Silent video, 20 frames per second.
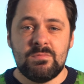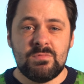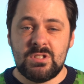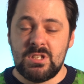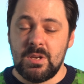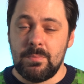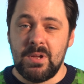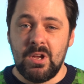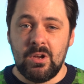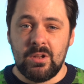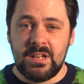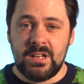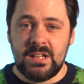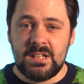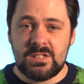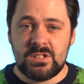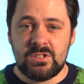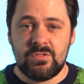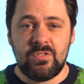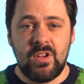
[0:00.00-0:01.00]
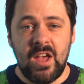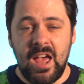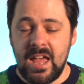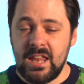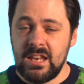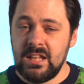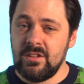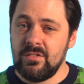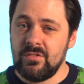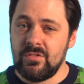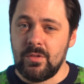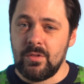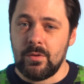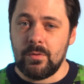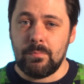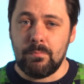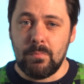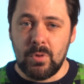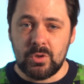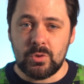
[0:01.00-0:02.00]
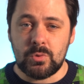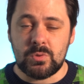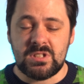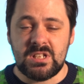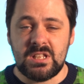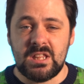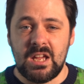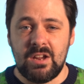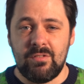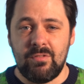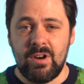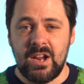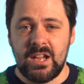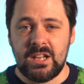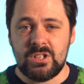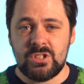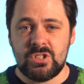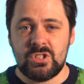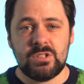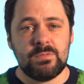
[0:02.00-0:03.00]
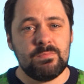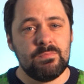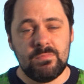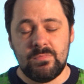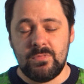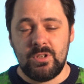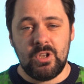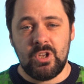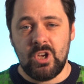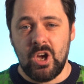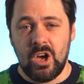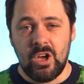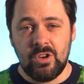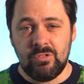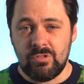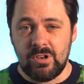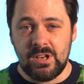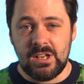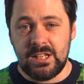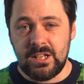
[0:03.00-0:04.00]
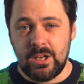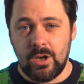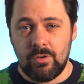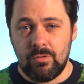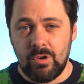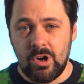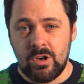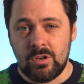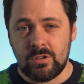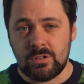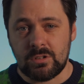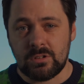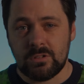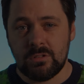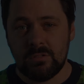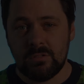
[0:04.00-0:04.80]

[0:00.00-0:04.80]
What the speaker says: To be honest, for any of the models in their range, you can't really go wrong.